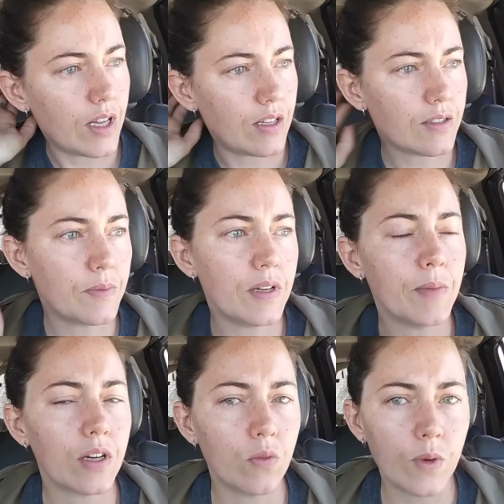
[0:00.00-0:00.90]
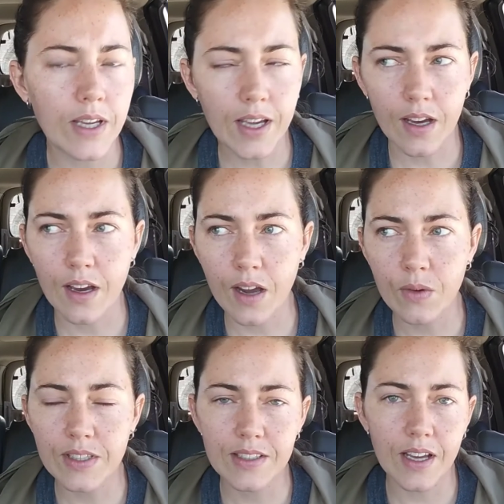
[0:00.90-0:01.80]
it's been about a week, I
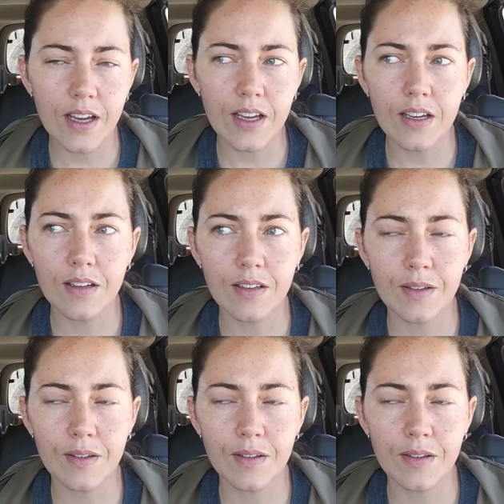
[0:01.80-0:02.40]
would say,